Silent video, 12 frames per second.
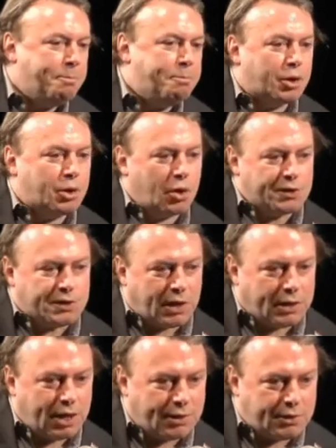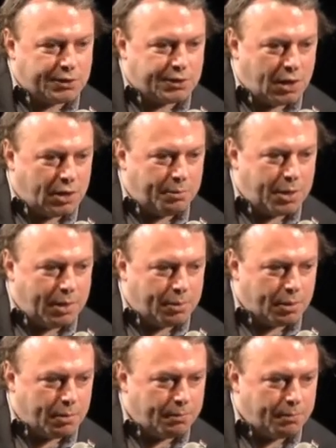Because I'd had to sign a
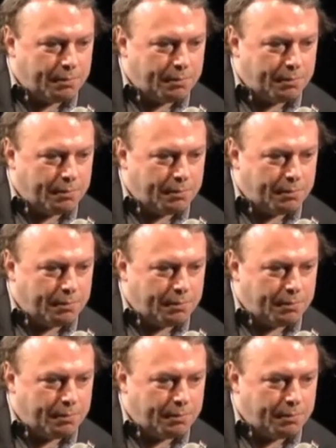paper